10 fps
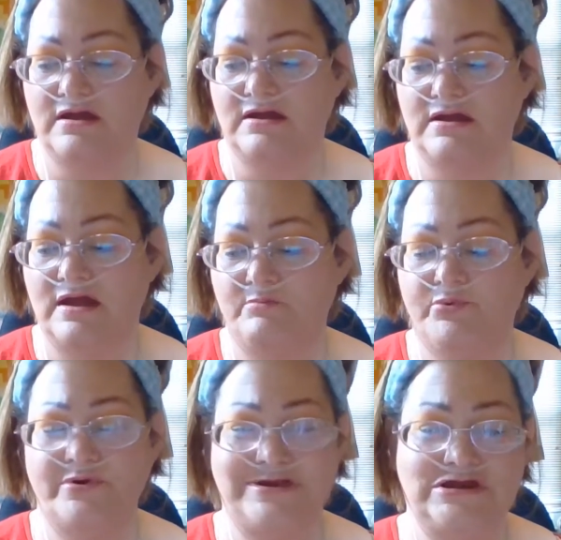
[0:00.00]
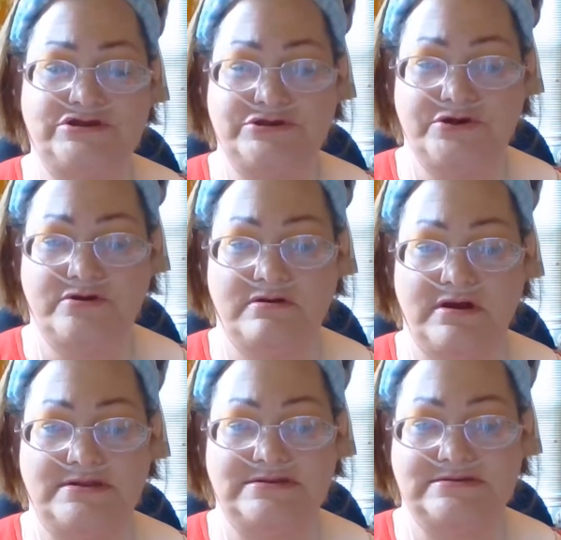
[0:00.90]
I'm pretty sure
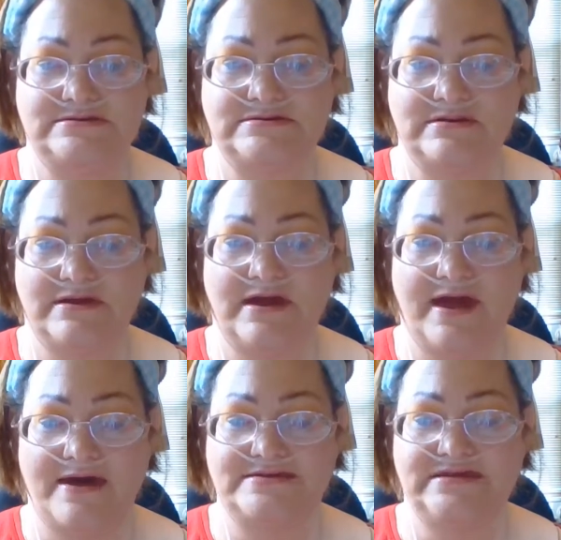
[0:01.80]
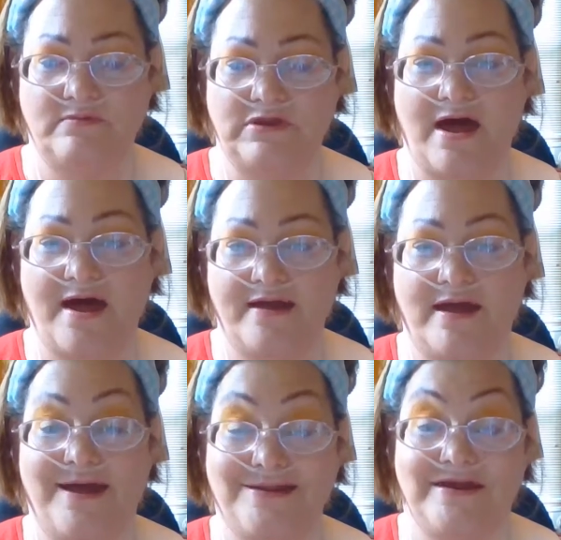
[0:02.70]
it has some, I
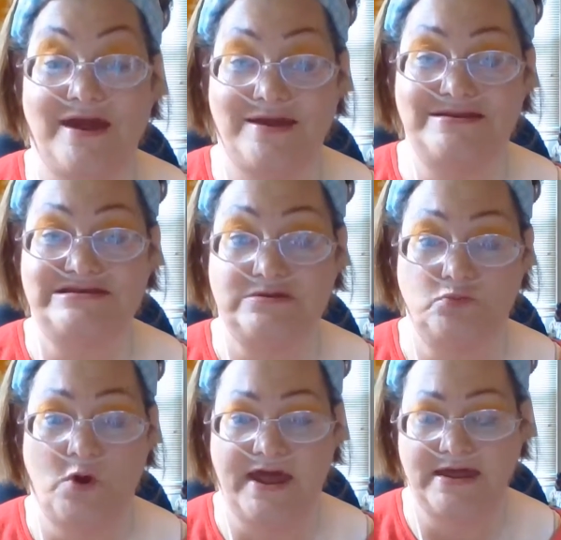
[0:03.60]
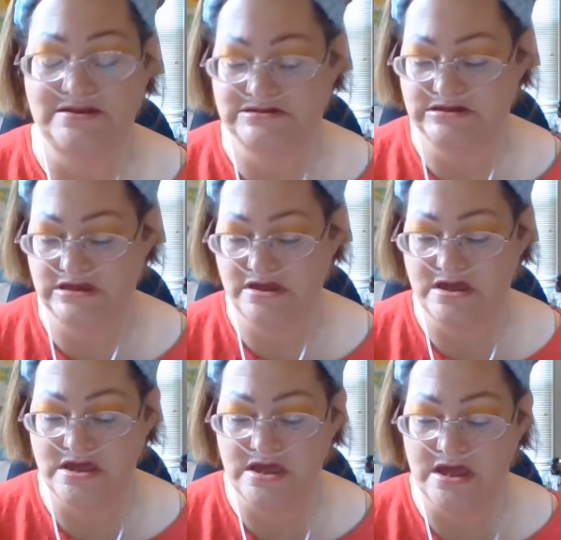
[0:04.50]
had gained some weight,
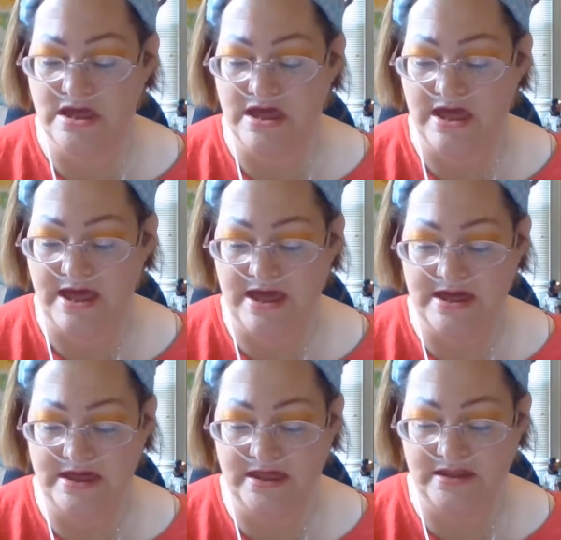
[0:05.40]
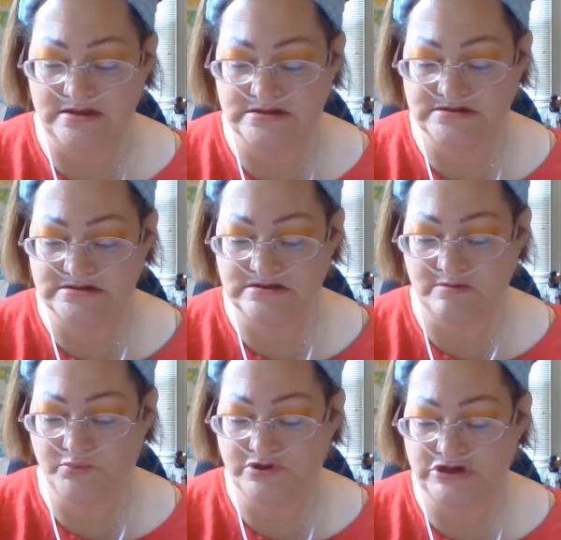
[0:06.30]
and I'm
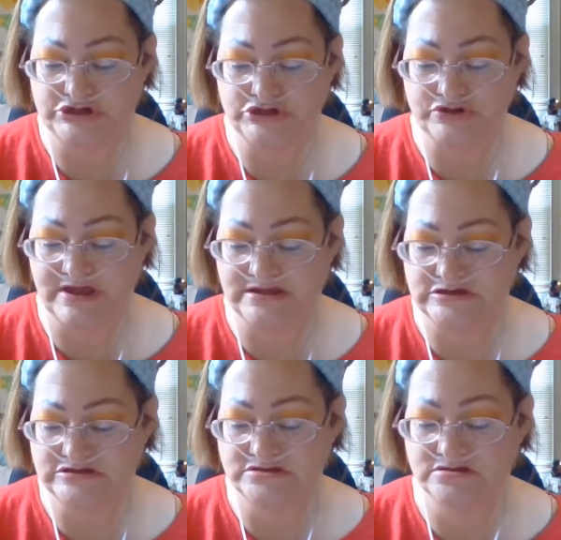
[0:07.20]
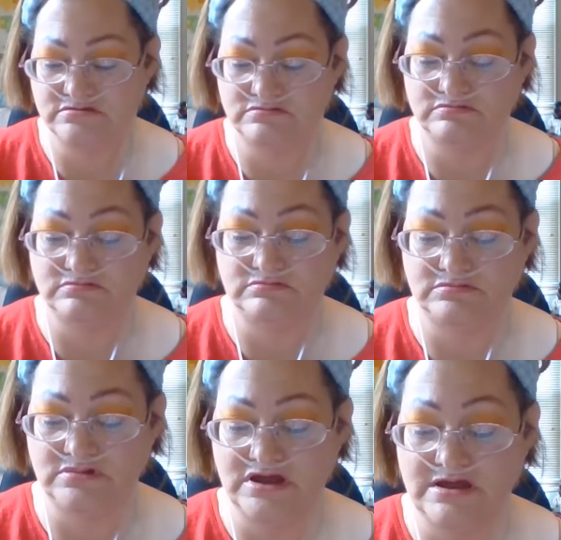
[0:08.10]
pretty sure that's
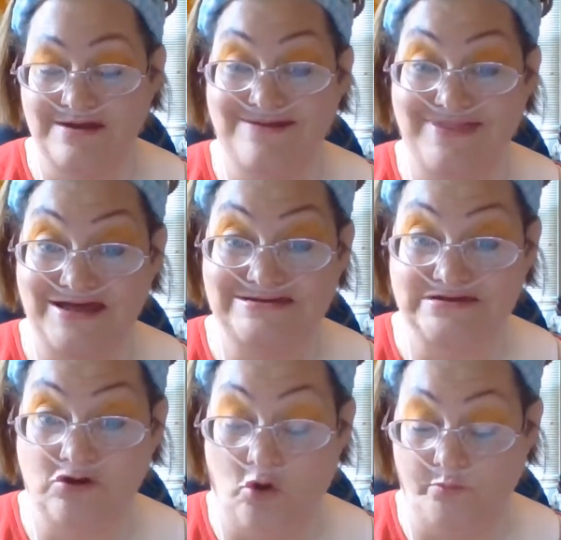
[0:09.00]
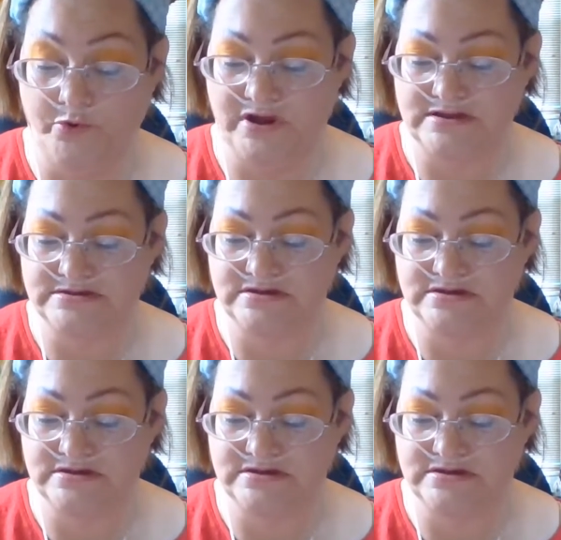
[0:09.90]
the culprit.